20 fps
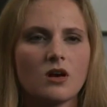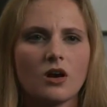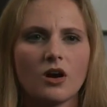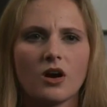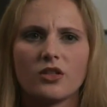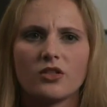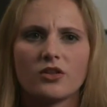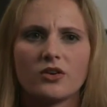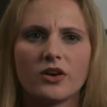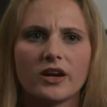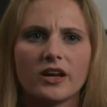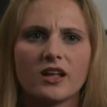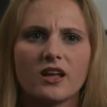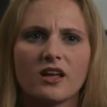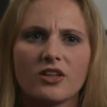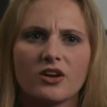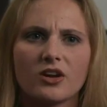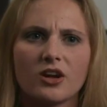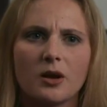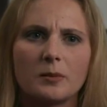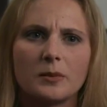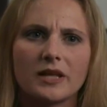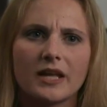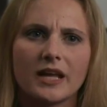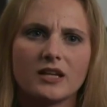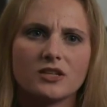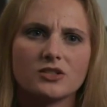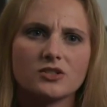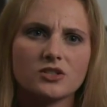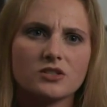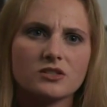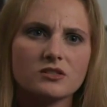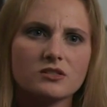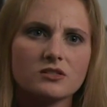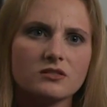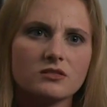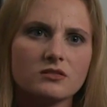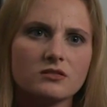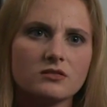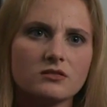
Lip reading: Are there any other complications?